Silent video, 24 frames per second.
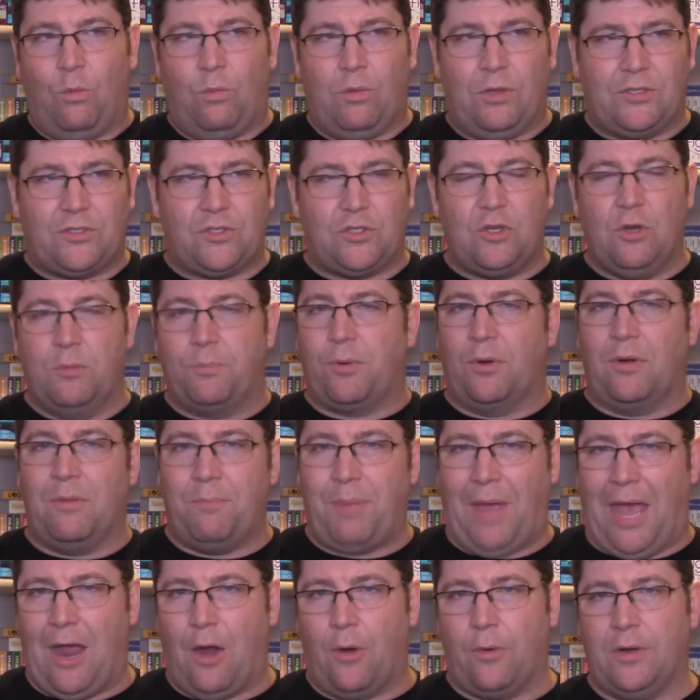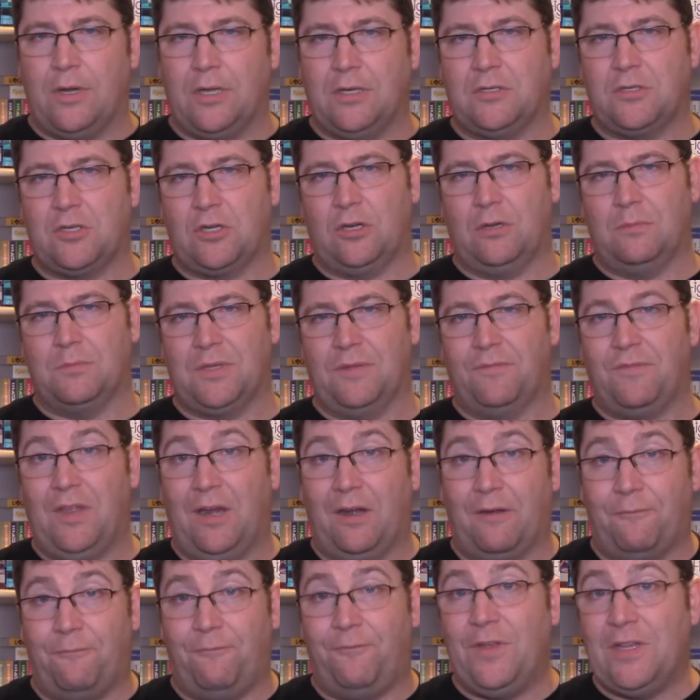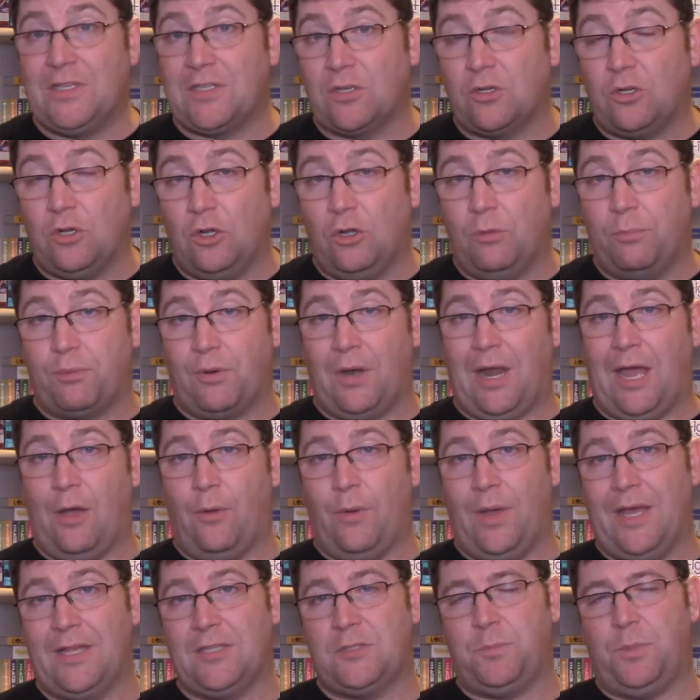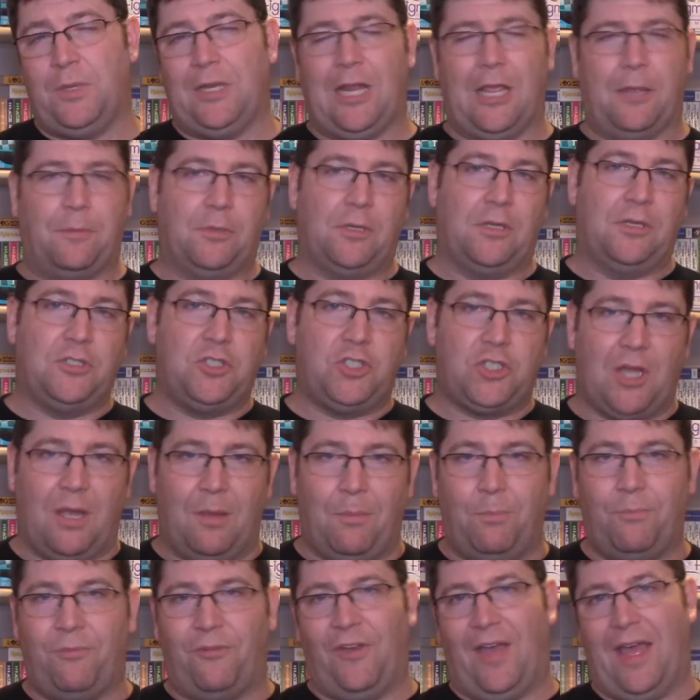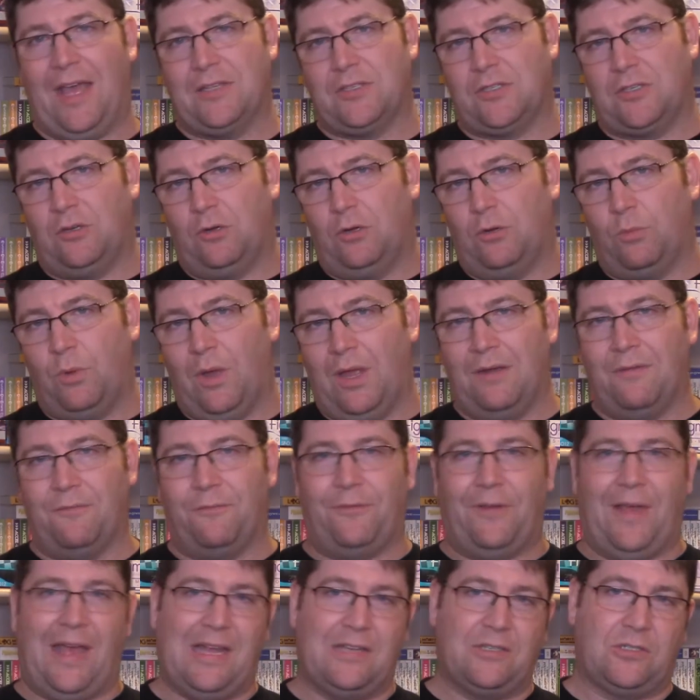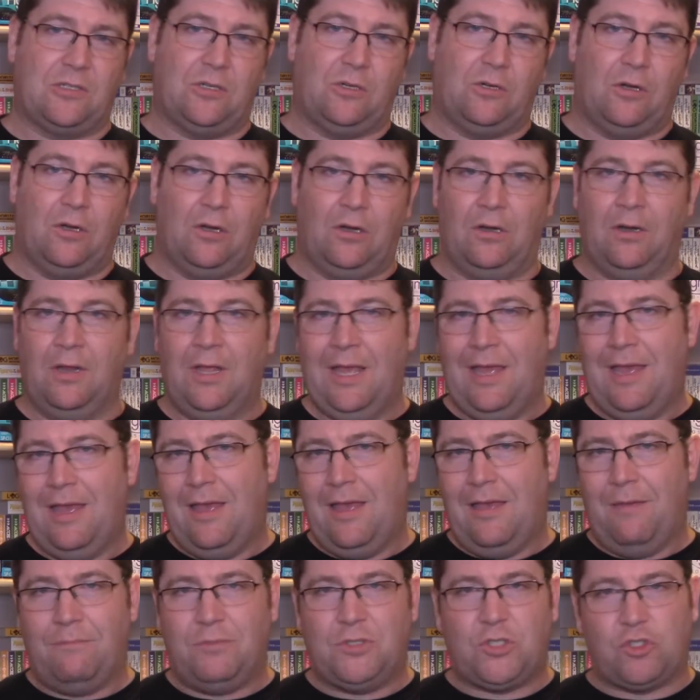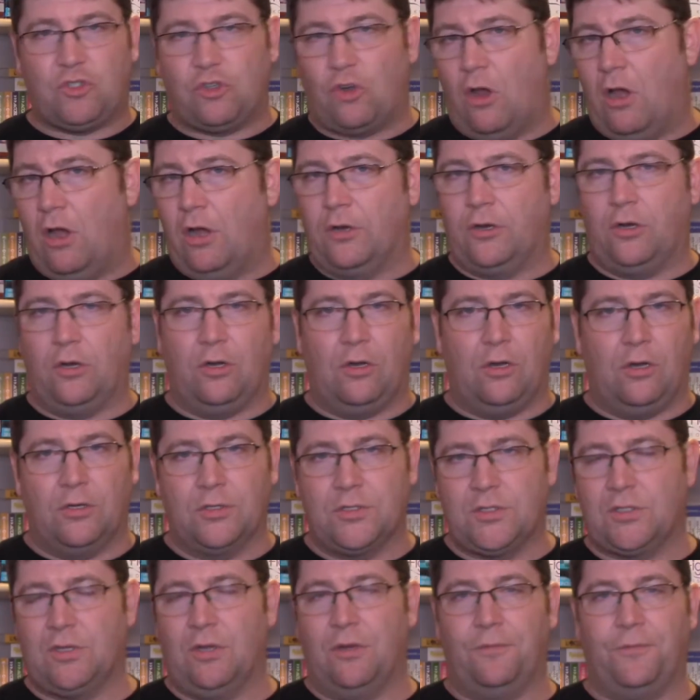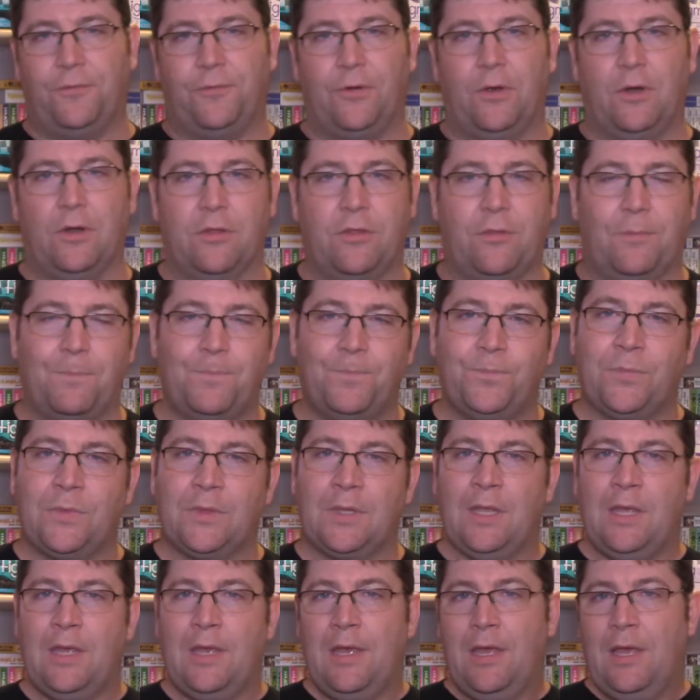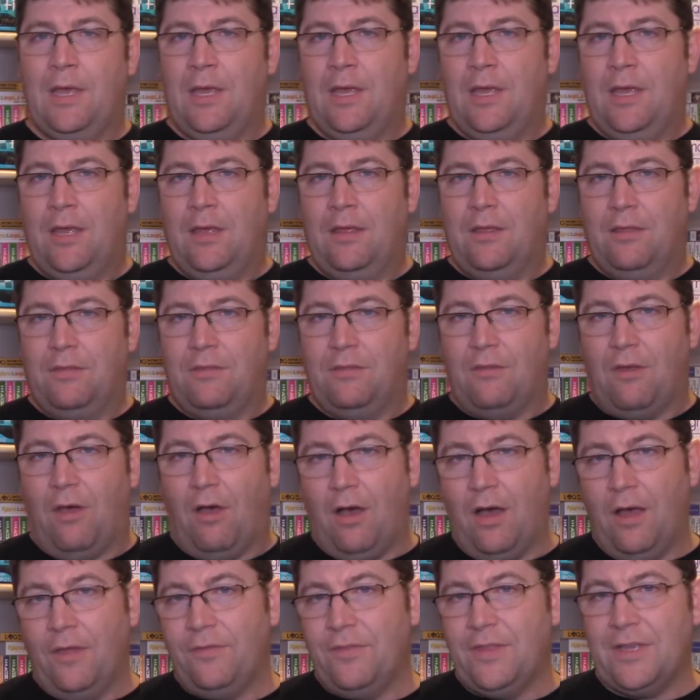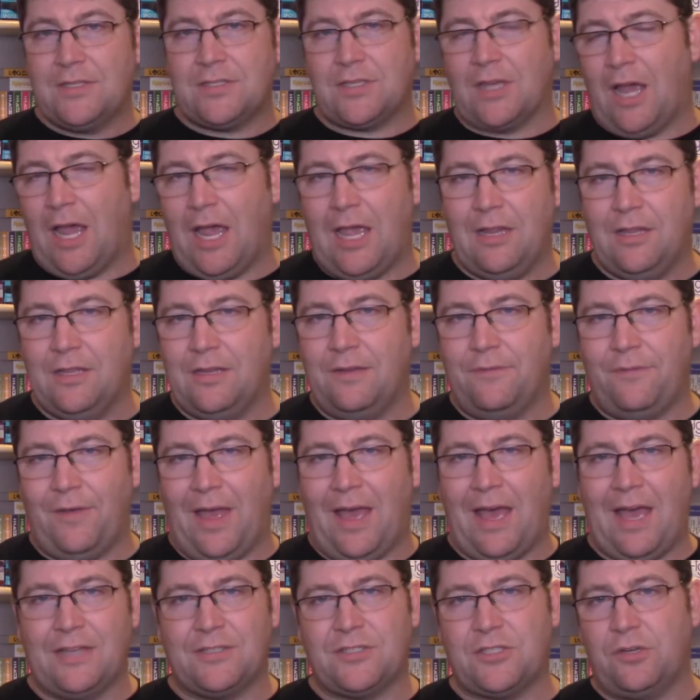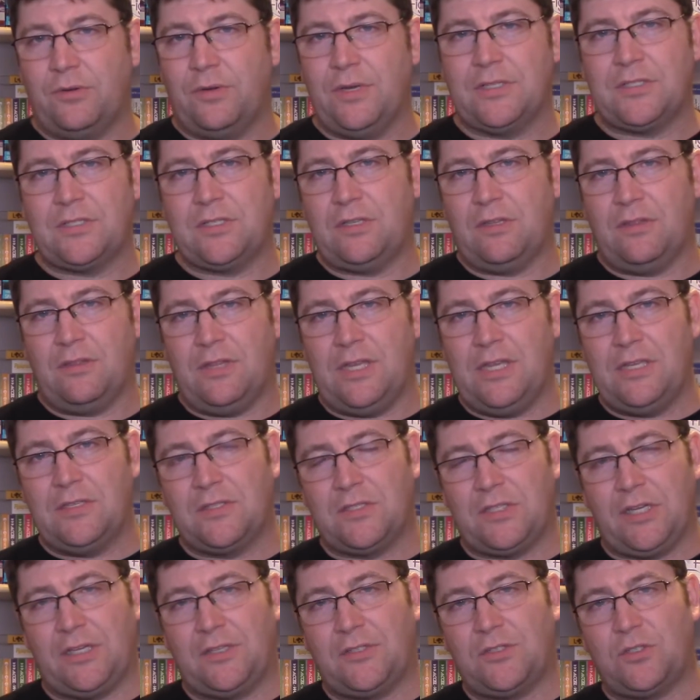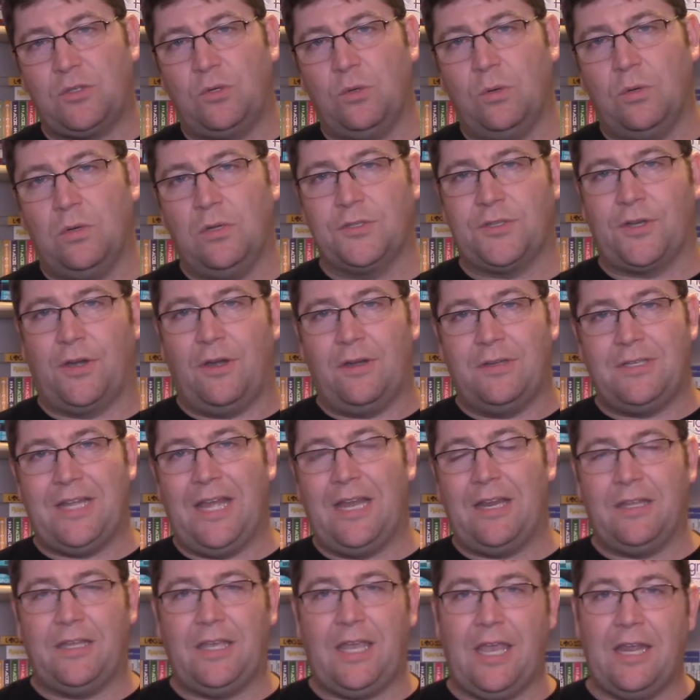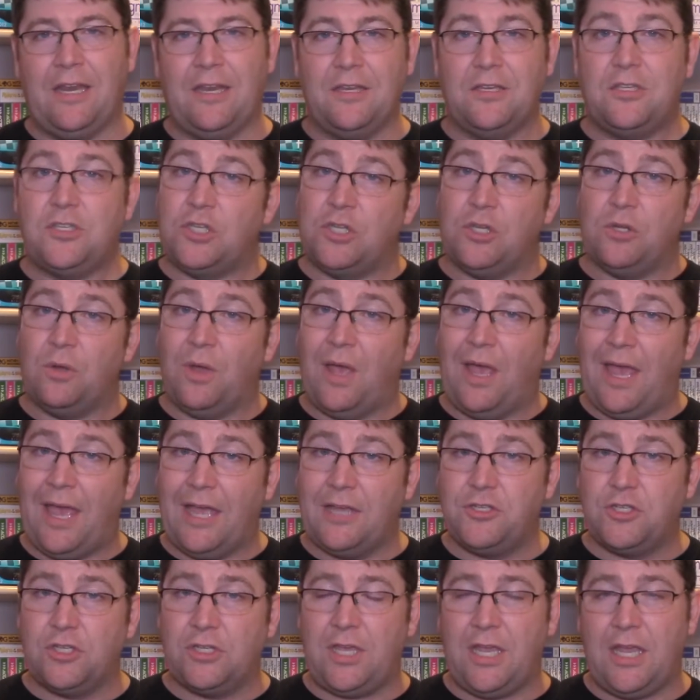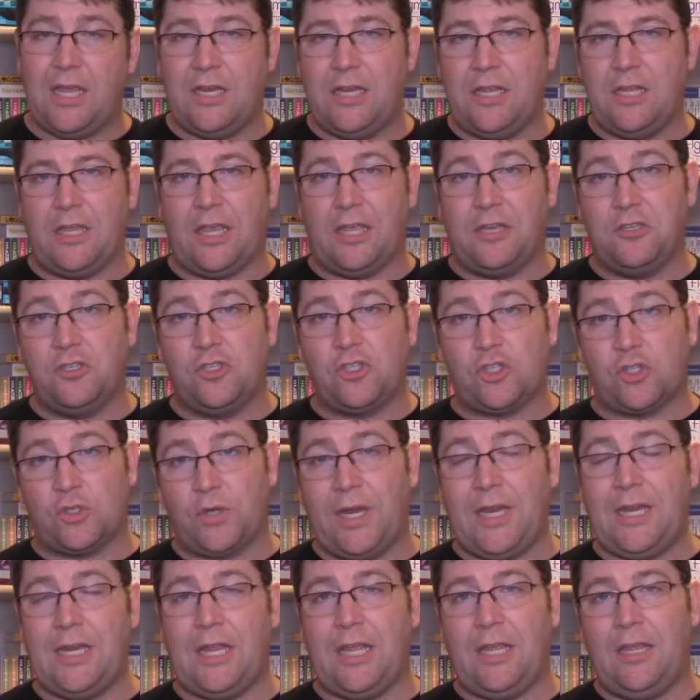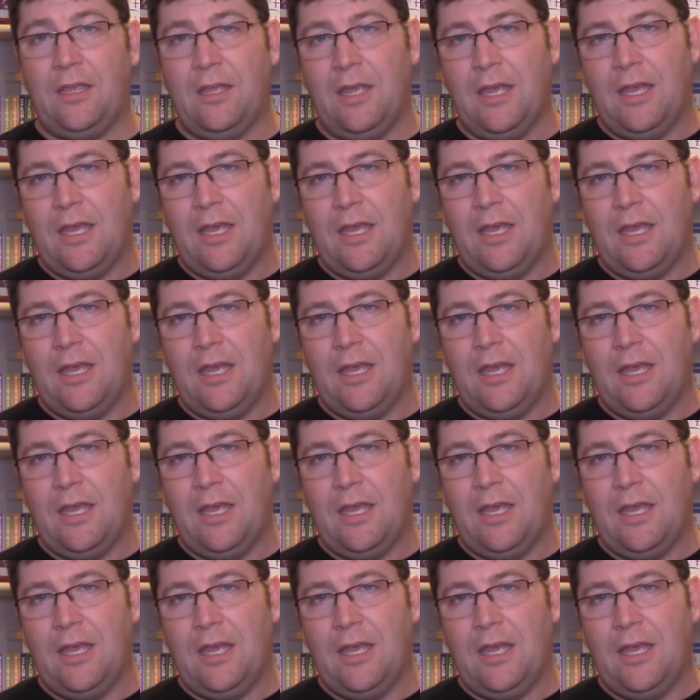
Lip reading: super empowered in terms of their physical prowess, being able to jump faster, run faster, stronger, so forth. On this island of Asterisk, these 6 schools are dedicated to educating and training